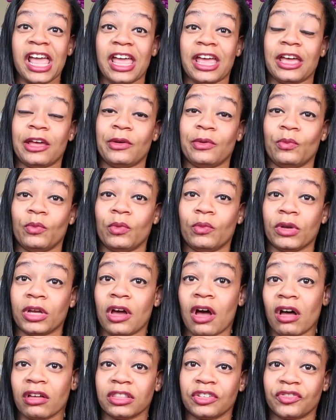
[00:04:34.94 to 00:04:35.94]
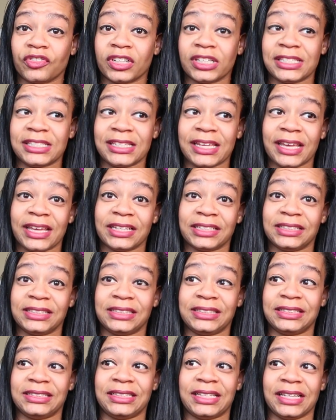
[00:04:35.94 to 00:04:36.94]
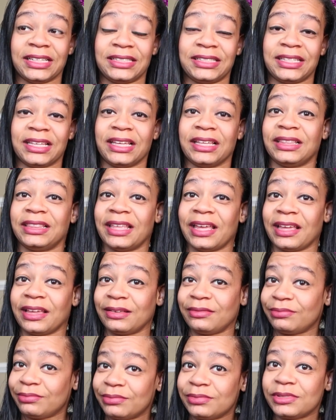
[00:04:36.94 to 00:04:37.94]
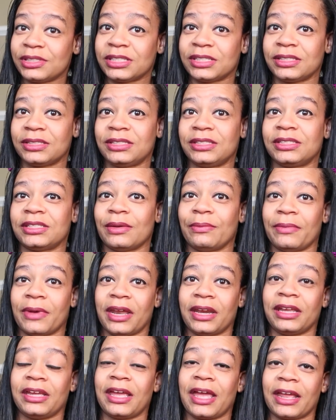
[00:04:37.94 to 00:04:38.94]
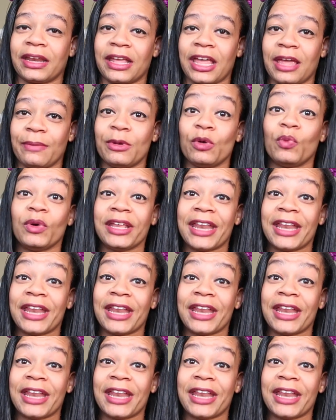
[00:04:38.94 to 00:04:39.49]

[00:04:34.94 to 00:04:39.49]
And when we called the front desk, they said that somebody had came in.